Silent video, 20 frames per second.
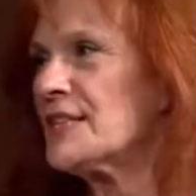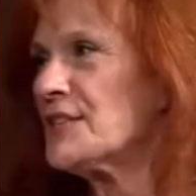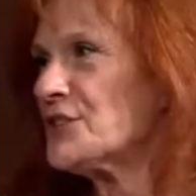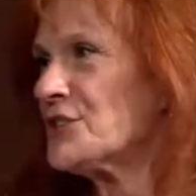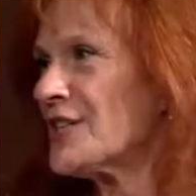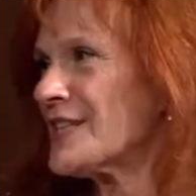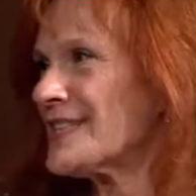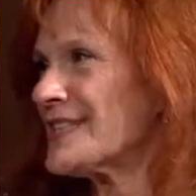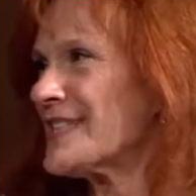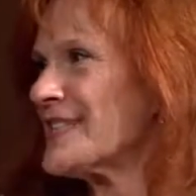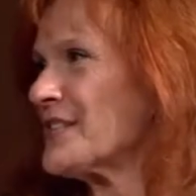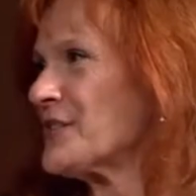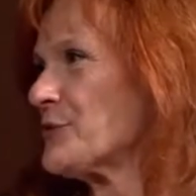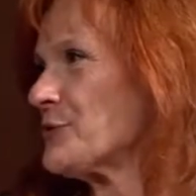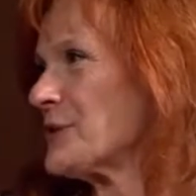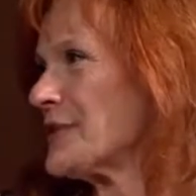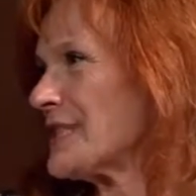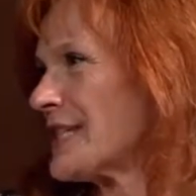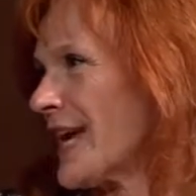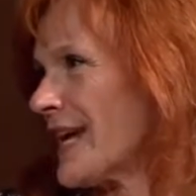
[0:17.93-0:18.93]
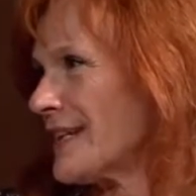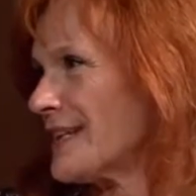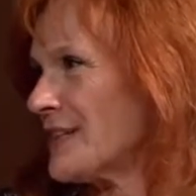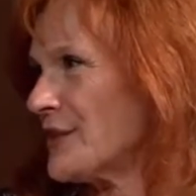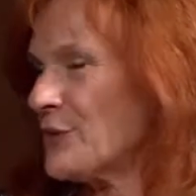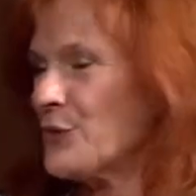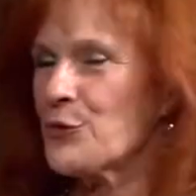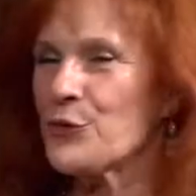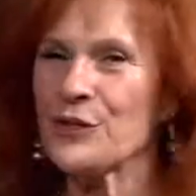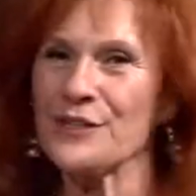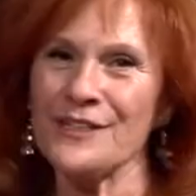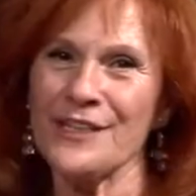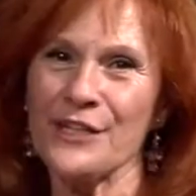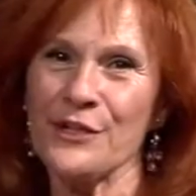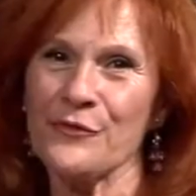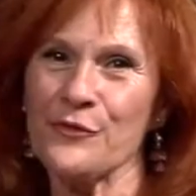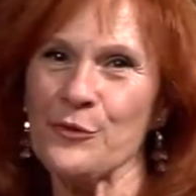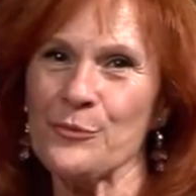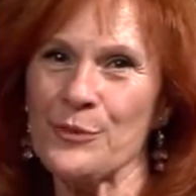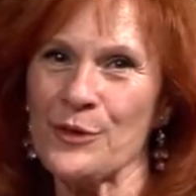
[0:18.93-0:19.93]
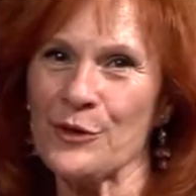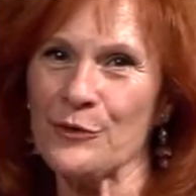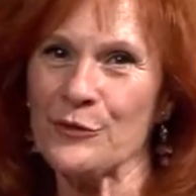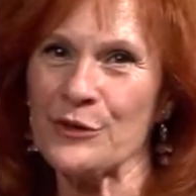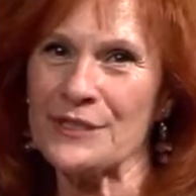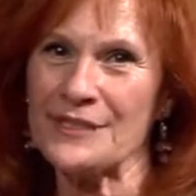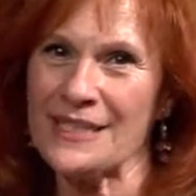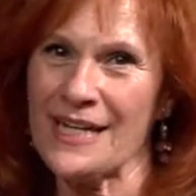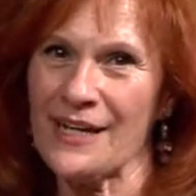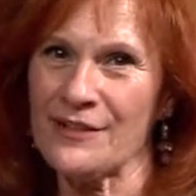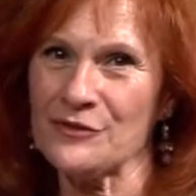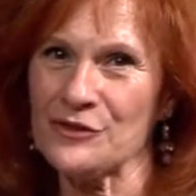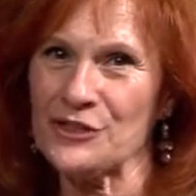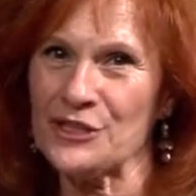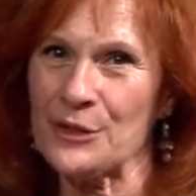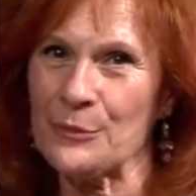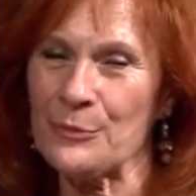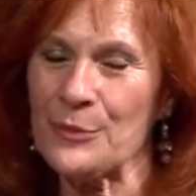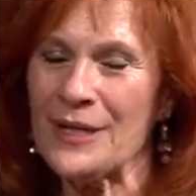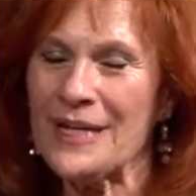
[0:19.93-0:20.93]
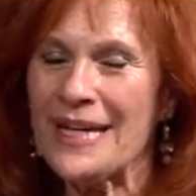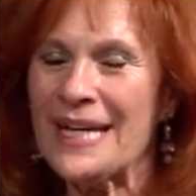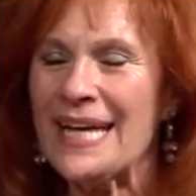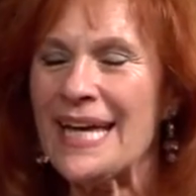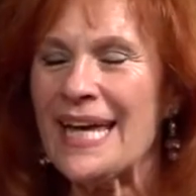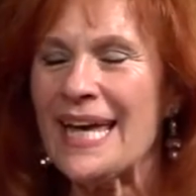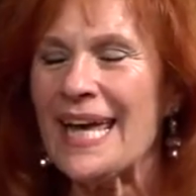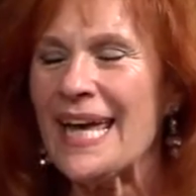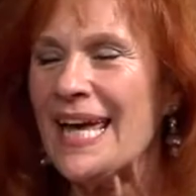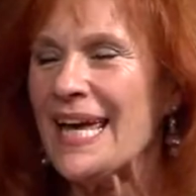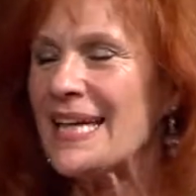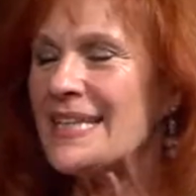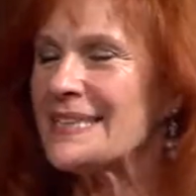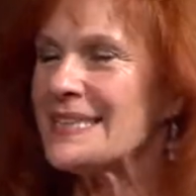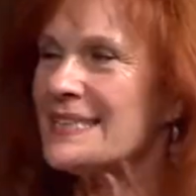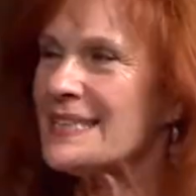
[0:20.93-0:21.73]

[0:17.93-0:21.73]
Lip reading: Jessica is the recycling coordinator for Millcreek Township. And